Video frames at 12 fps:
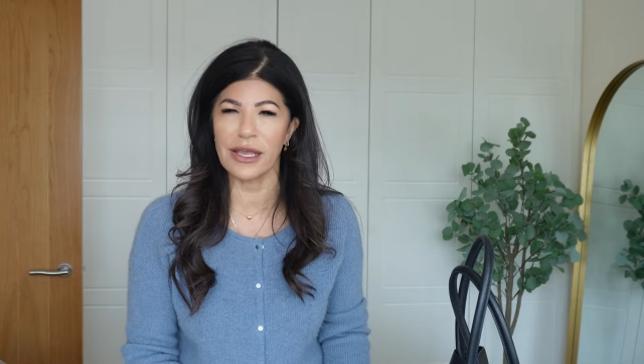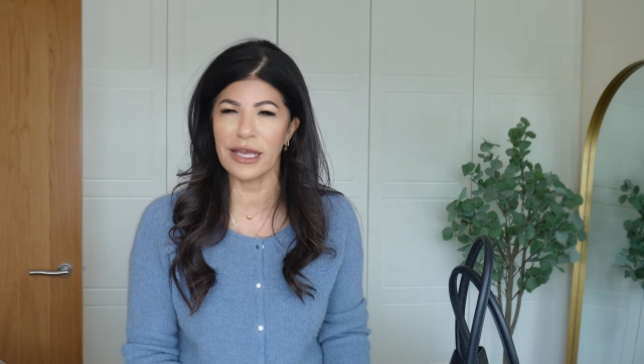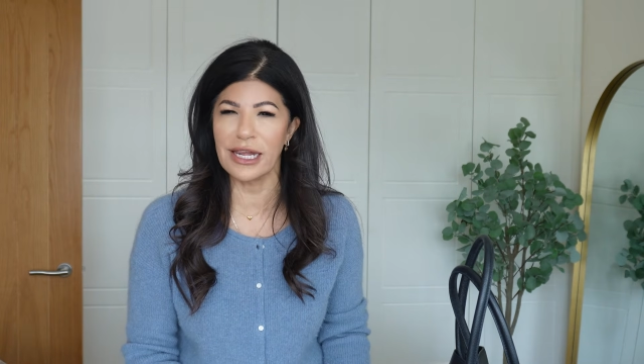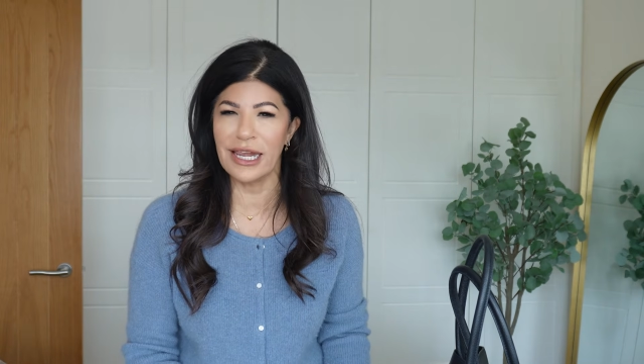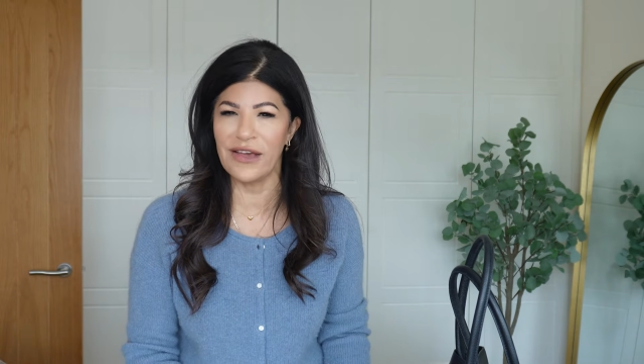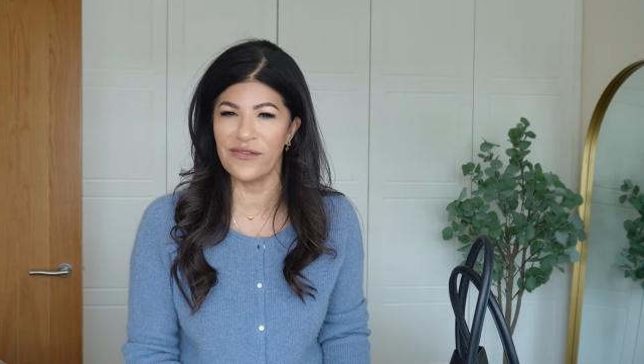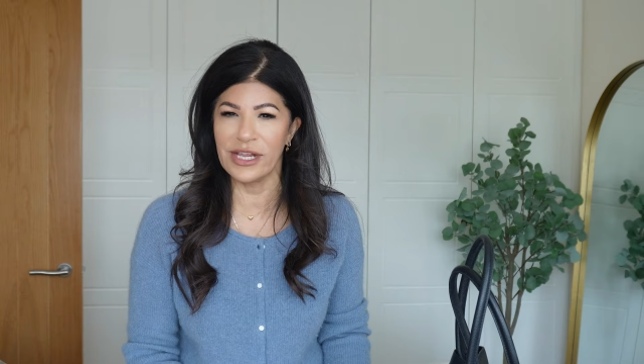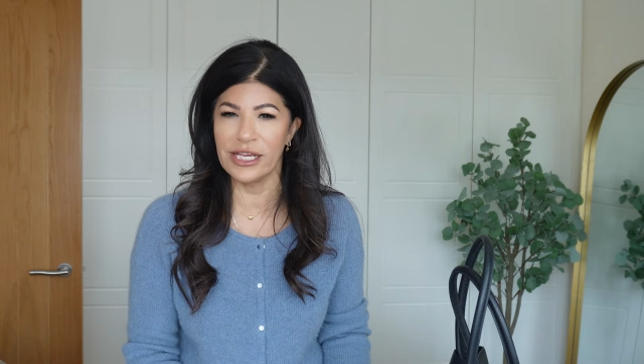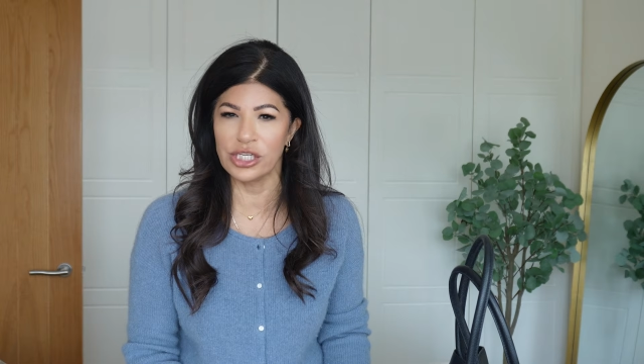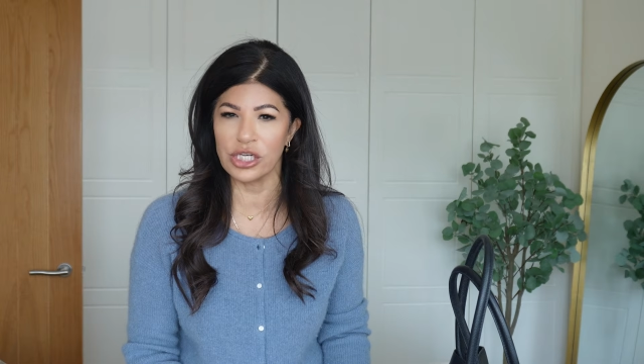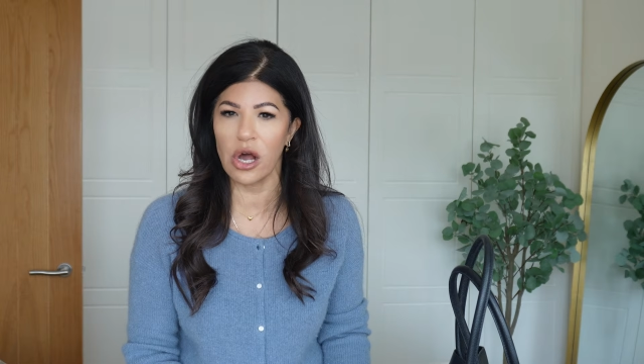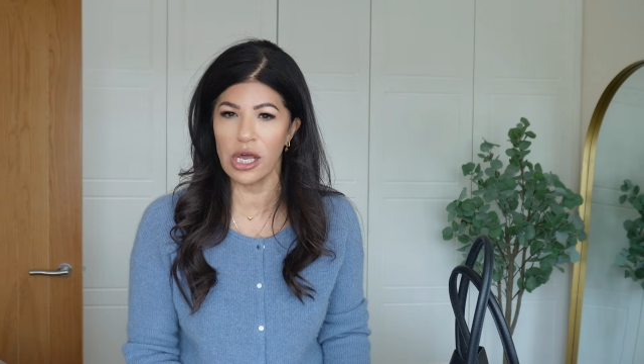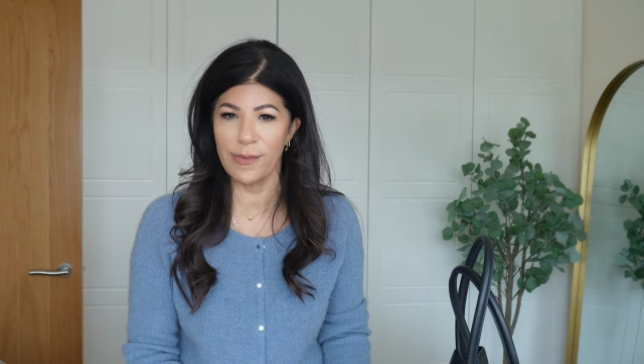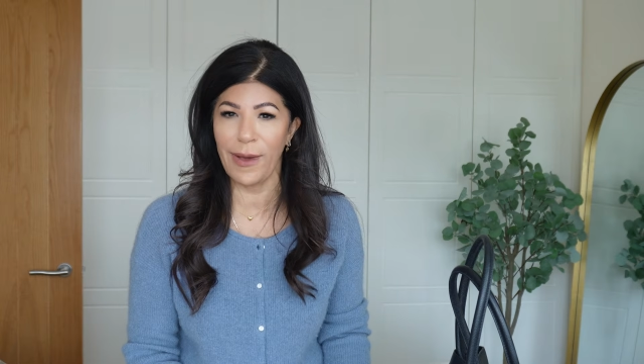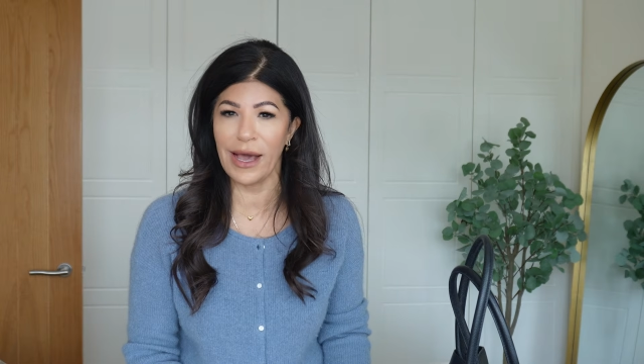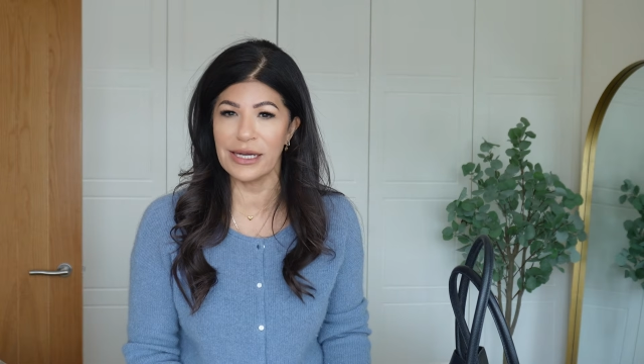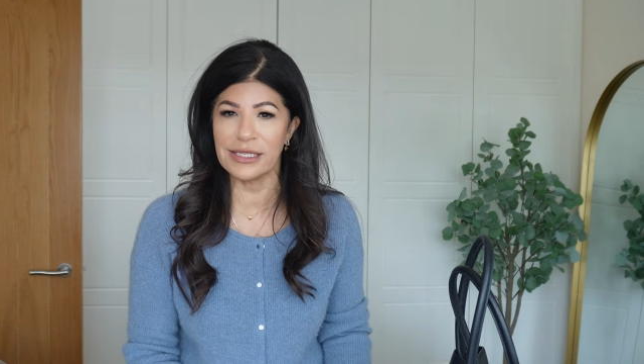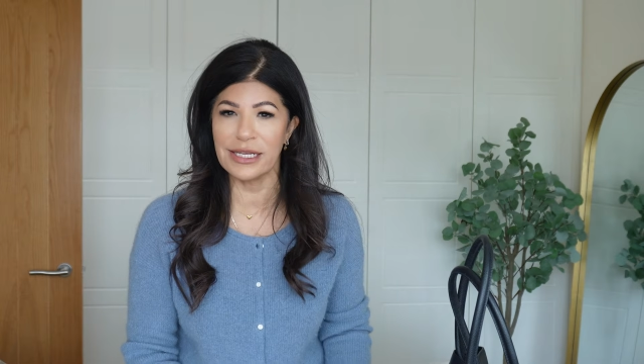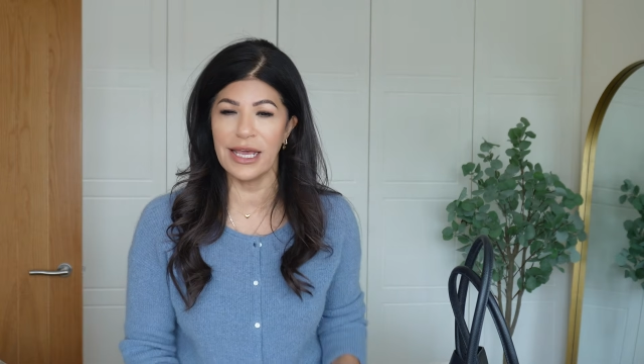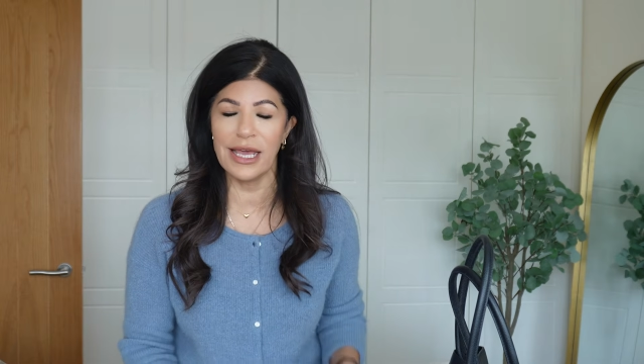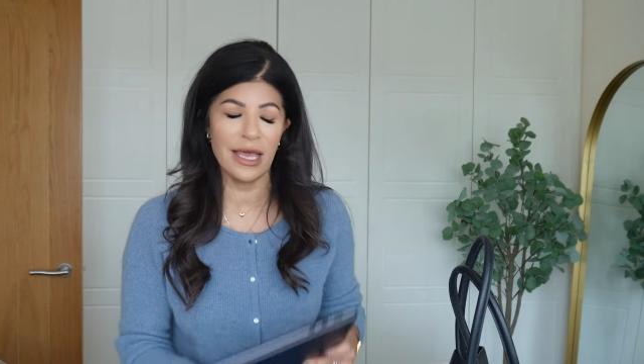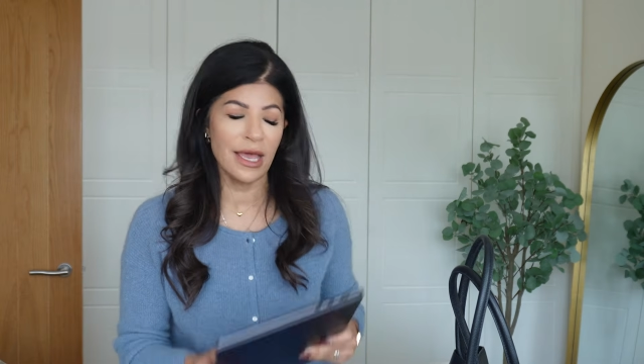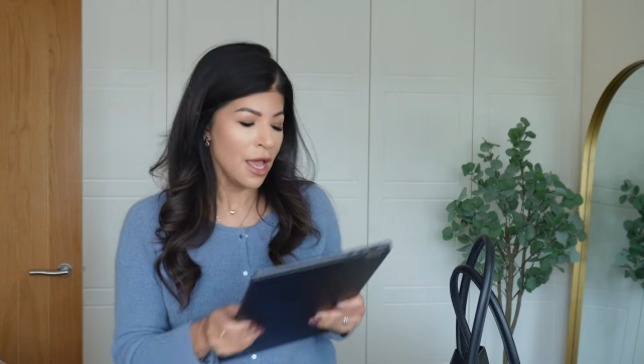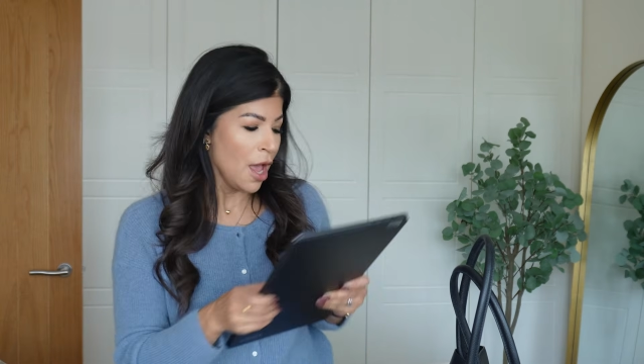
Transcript: like an 11-inch iPad in it.